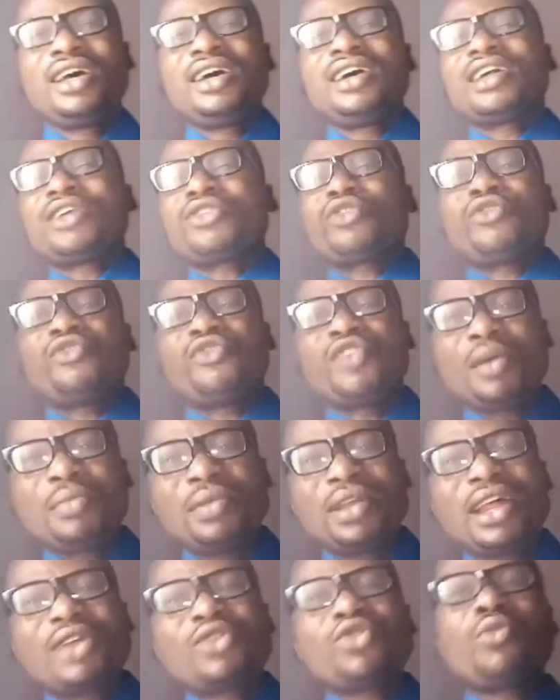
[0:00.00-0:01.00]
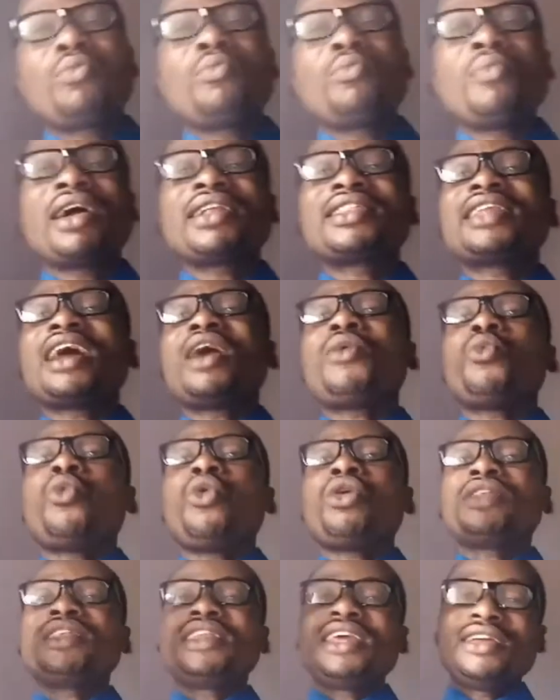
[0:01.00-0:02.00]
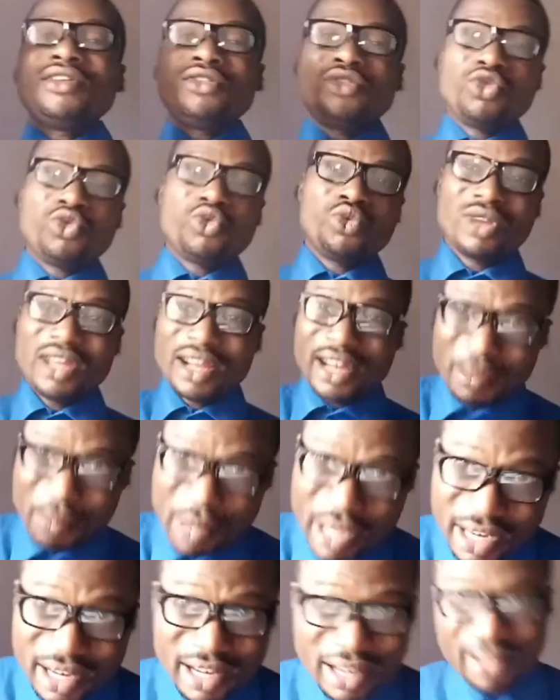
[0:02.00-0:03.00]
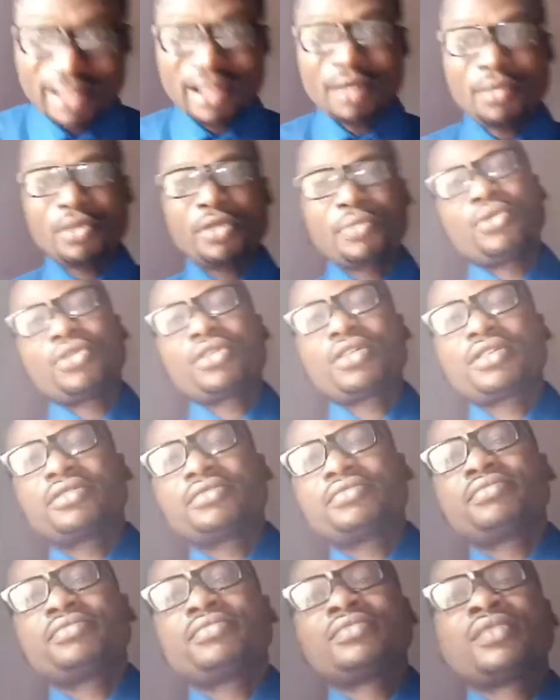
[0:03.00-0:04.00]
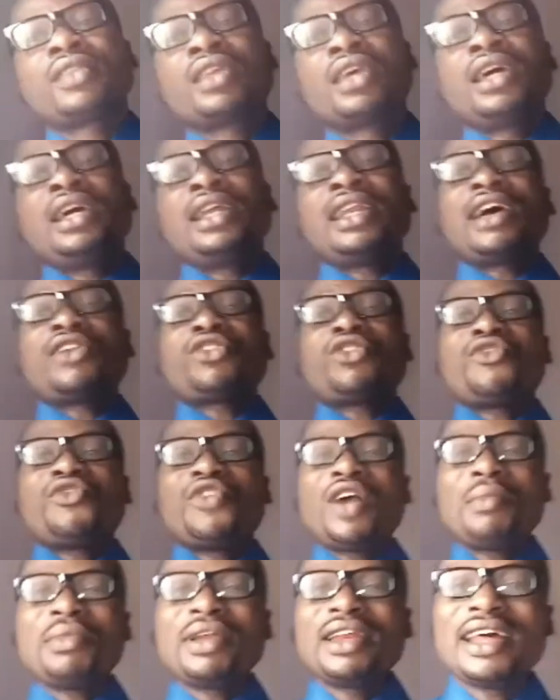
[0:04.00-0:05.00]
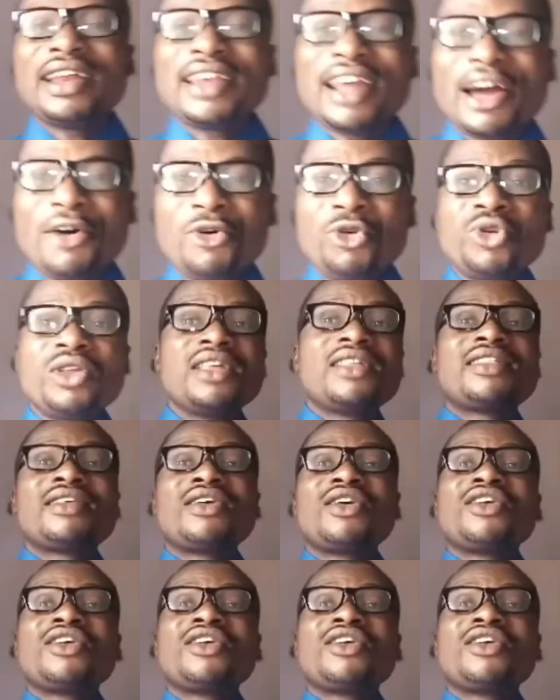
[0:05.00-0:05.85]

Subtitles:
There are some families that no matter what they do, they remain in the same spot. There are some families that their own is